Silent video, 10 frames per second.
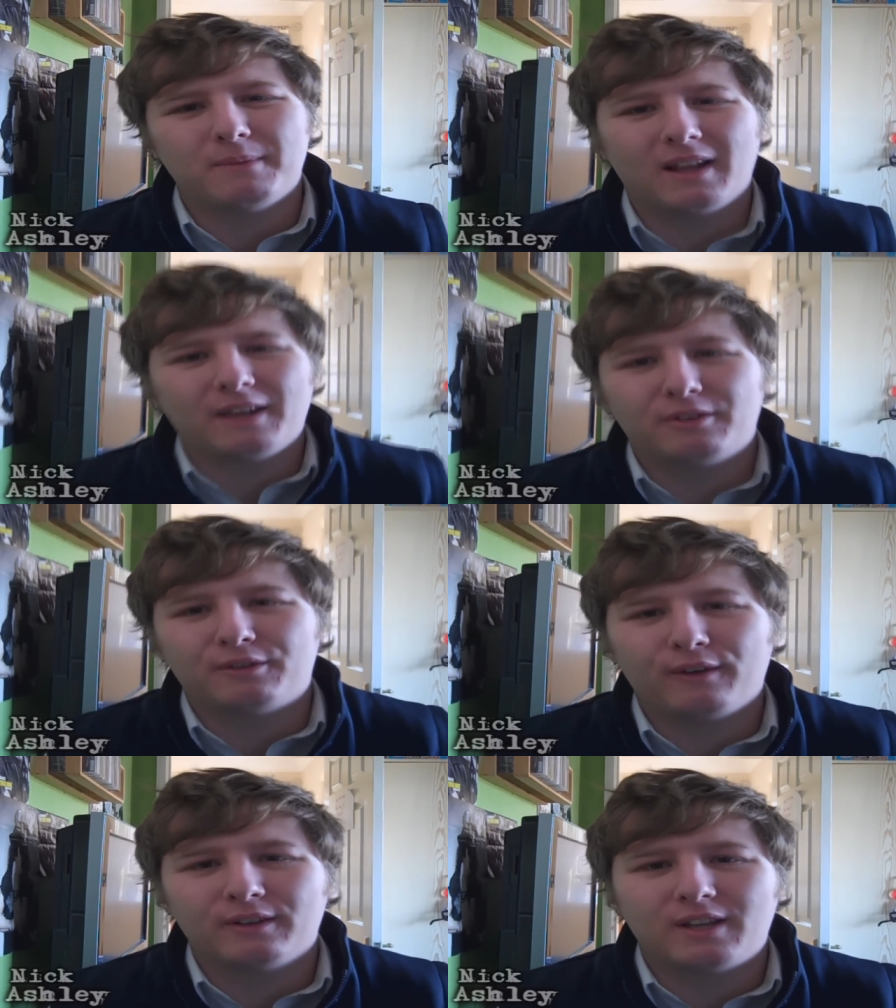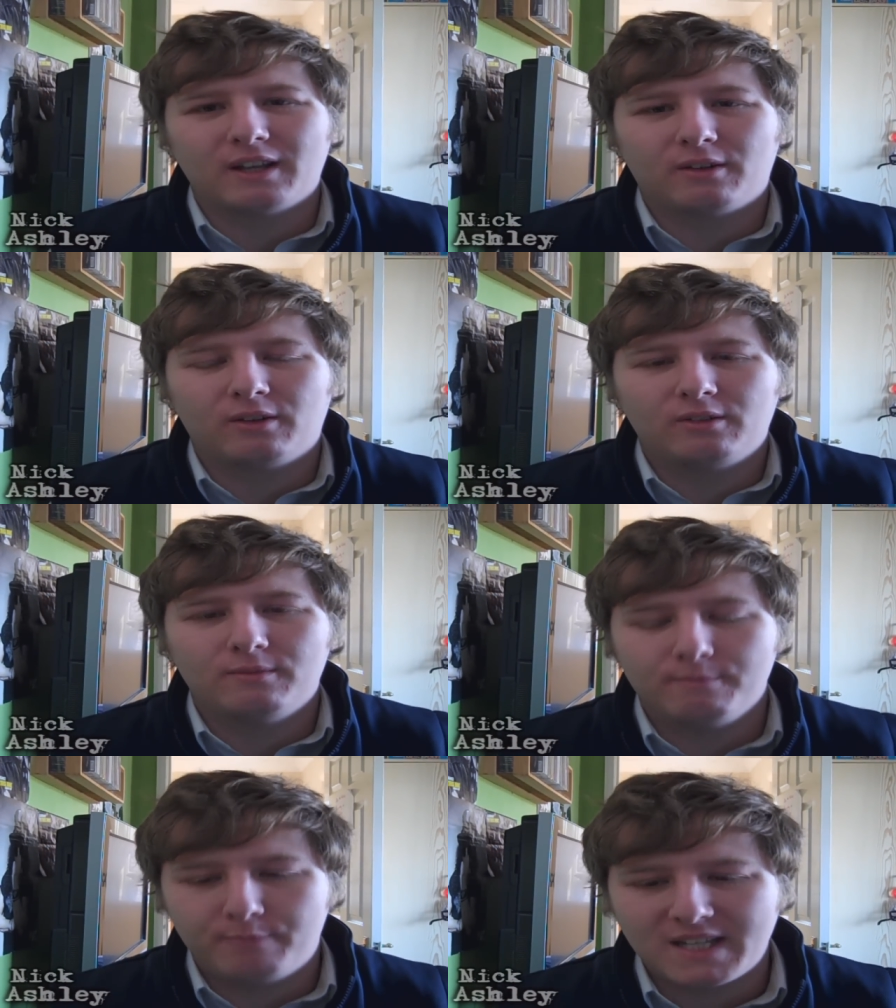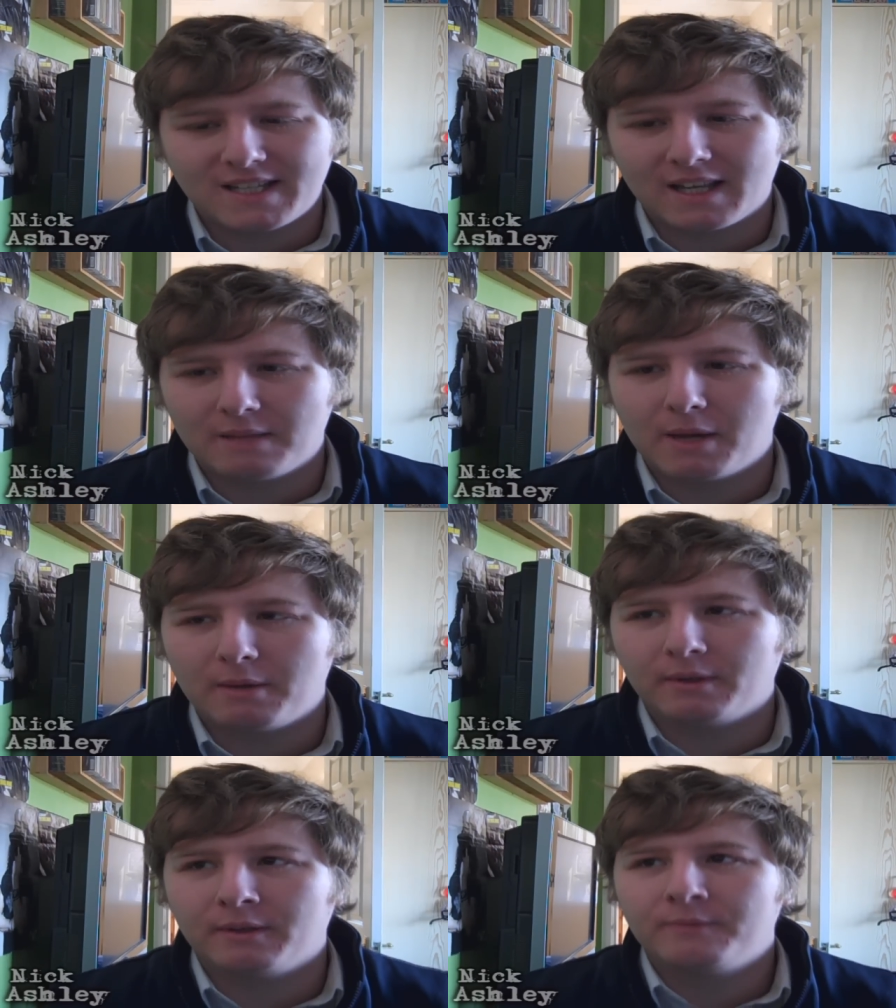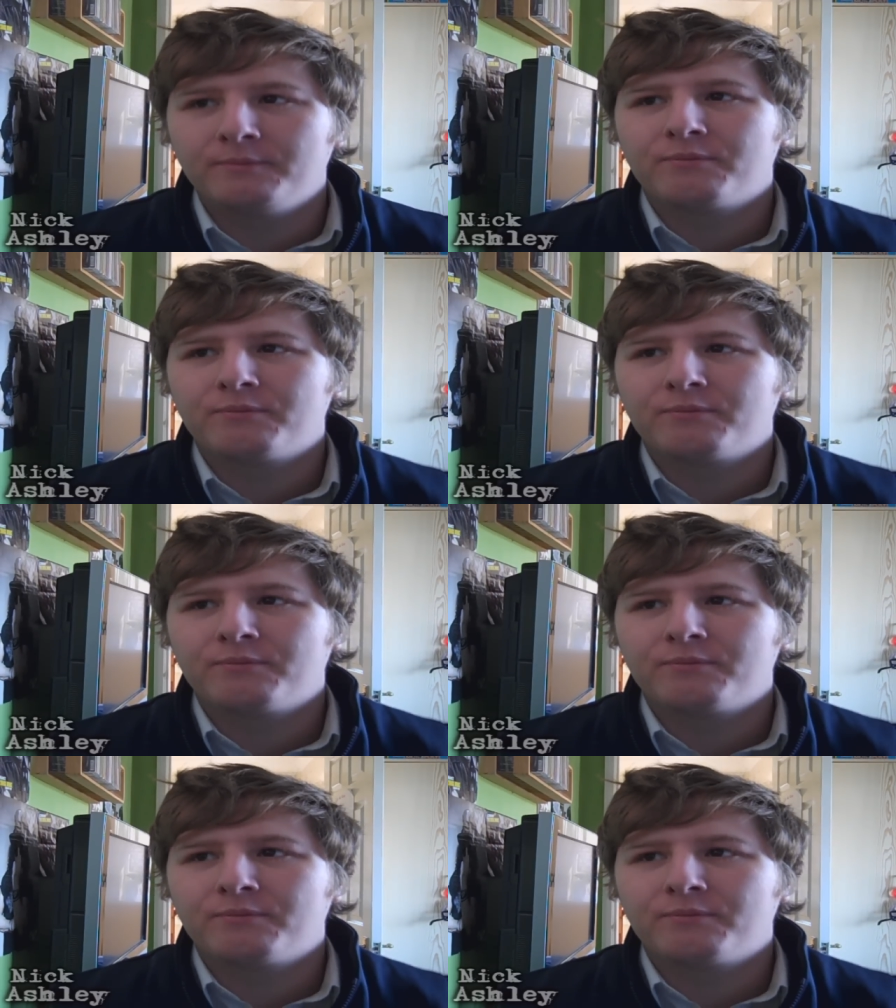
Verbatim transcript: mean, my life just feels dead busy at the moment.